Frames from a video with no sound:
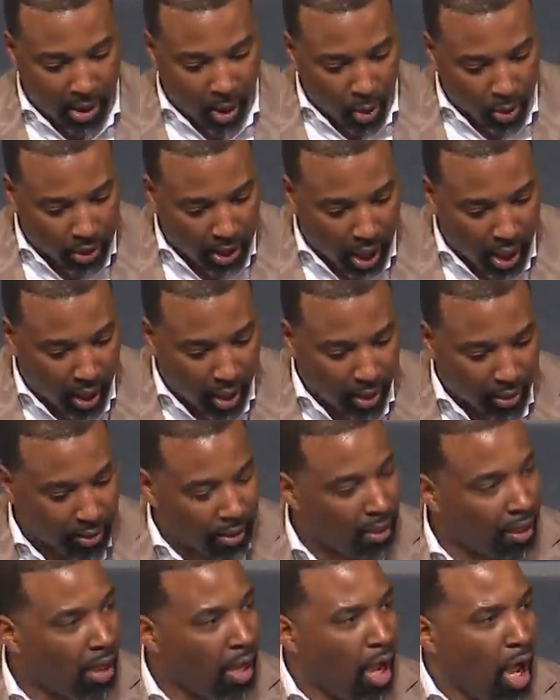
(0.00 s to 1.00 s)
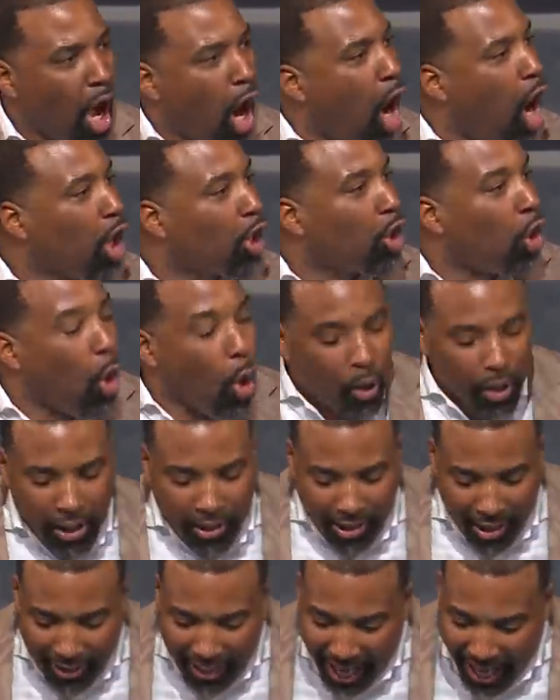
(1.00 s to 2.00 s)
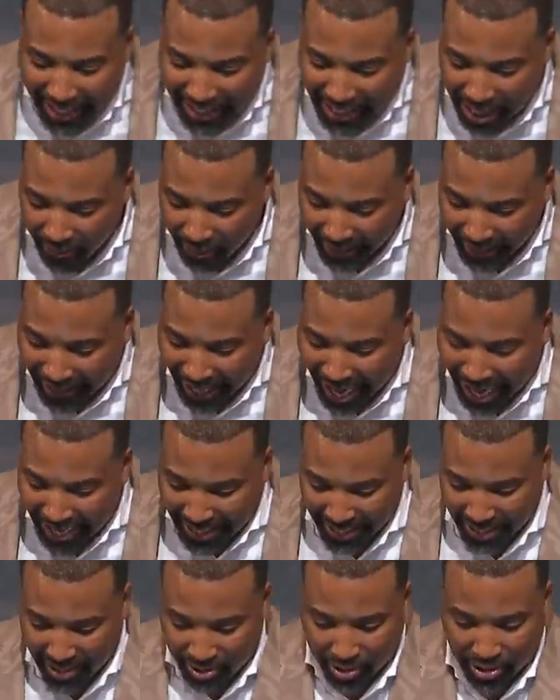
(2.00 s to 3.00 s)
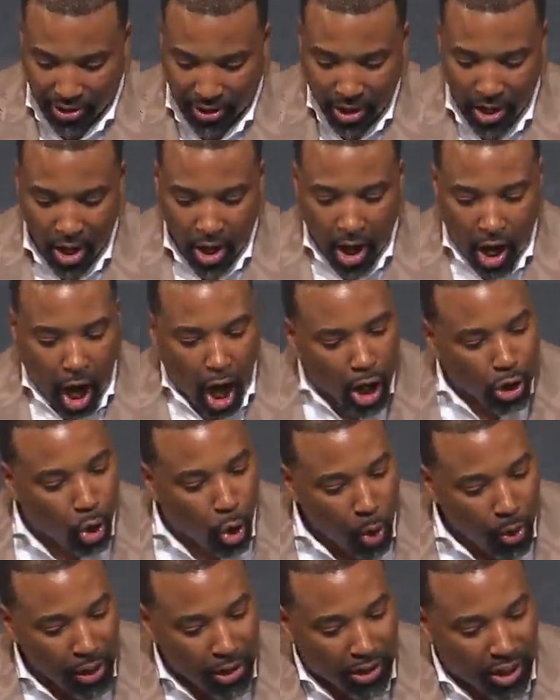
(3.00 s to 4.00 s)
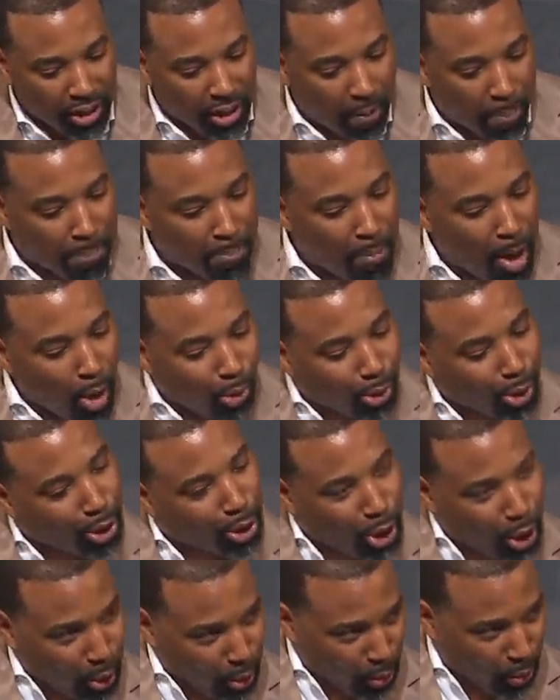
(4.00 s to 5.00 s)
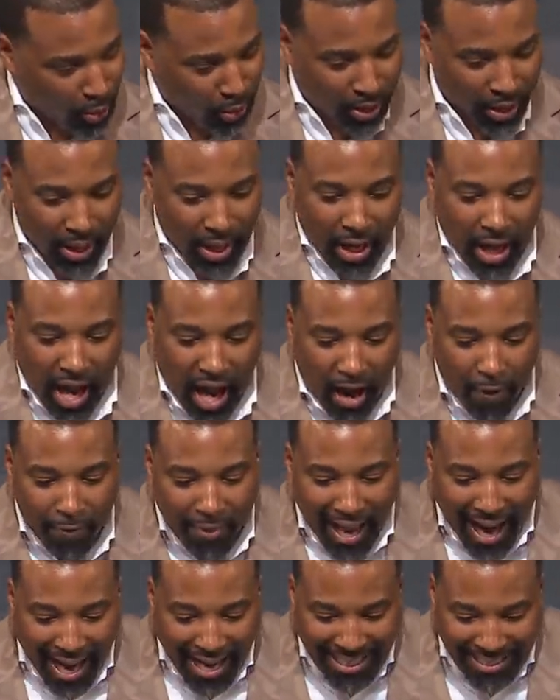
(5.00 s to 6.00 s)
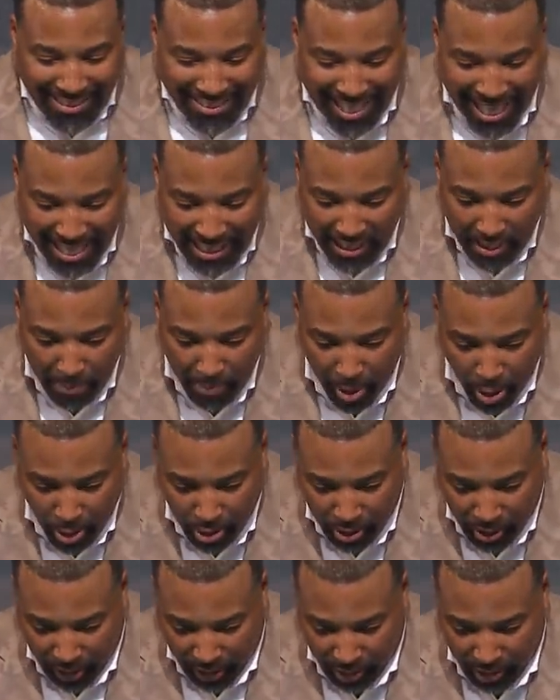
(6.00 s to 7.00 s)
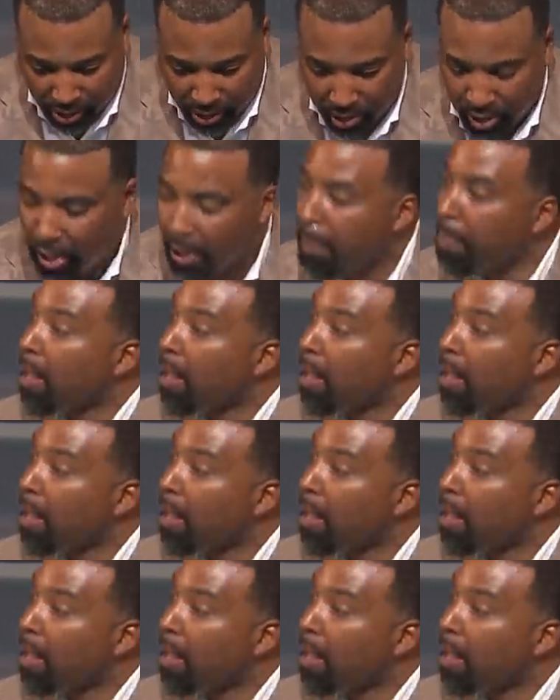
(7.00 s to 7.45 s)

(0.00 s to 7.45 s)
O God, according to thy loving kindness, according to the multitude of thy tender mercies.